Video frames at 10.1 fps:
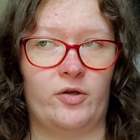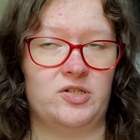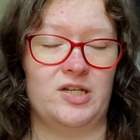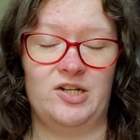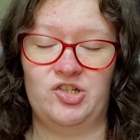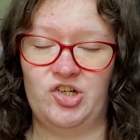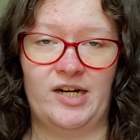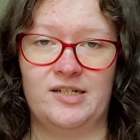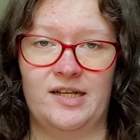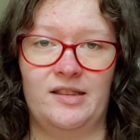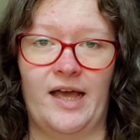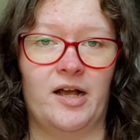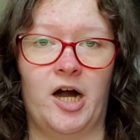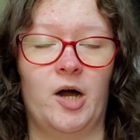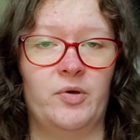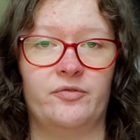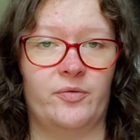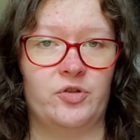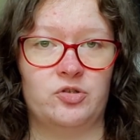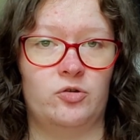thus ejecting that comet
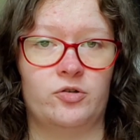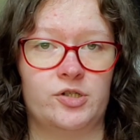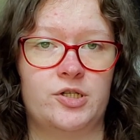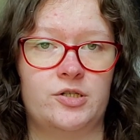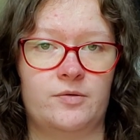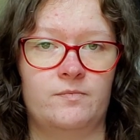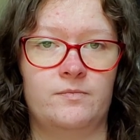from the solar system.